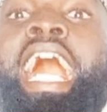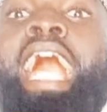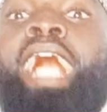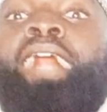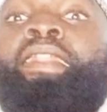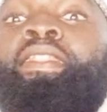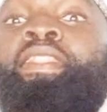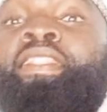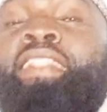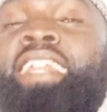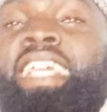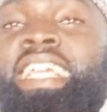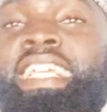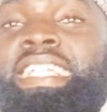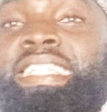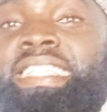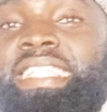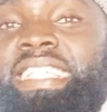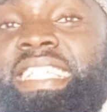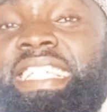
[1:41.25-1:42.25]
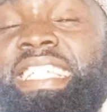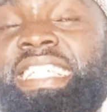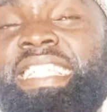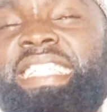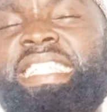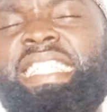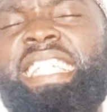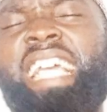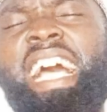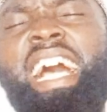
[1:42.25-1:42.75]
And this
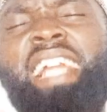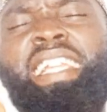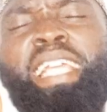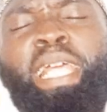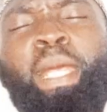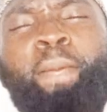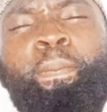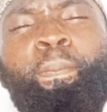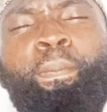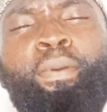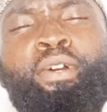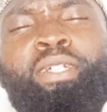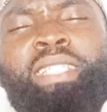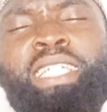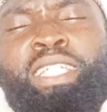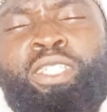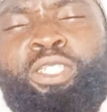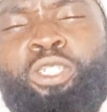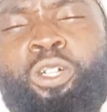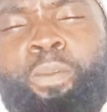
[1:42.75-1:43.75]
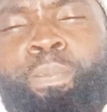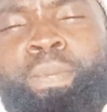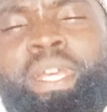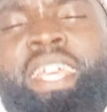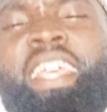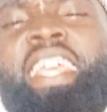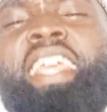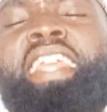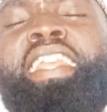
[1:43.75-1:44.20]
is an important topic